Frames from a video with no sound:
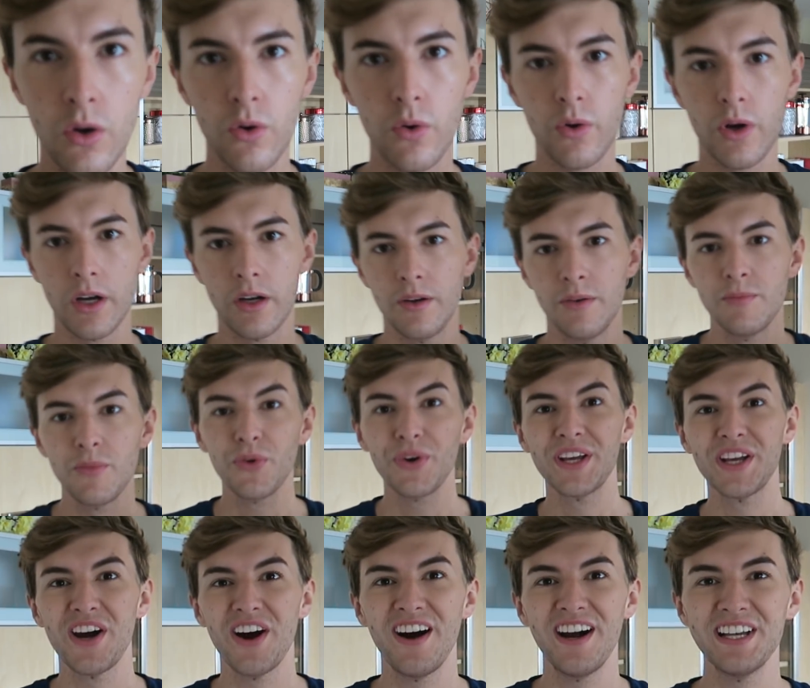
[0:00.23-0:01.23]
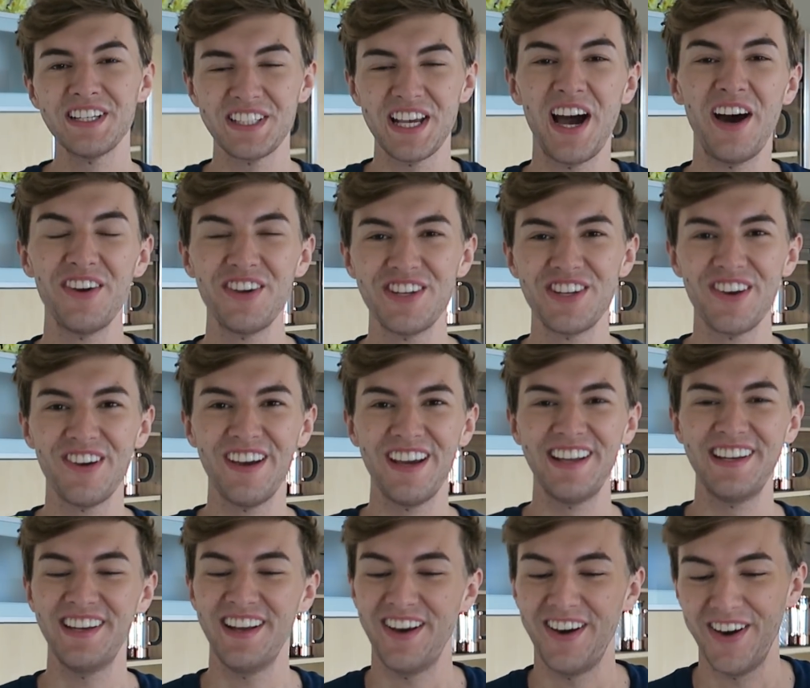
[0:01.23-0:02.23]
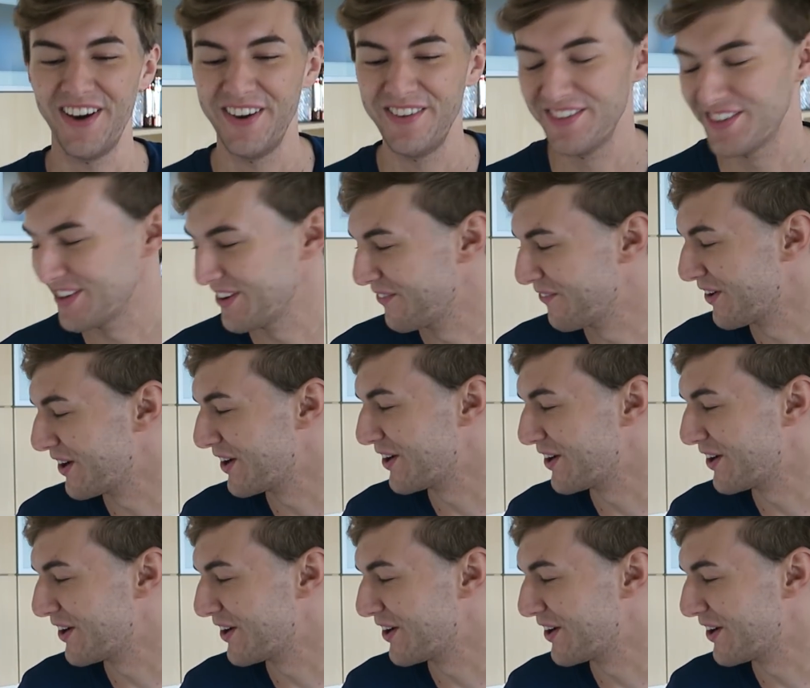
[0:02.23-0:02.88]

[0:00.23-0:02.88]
Ooh. Morning guys, how you doing? I hope you're doing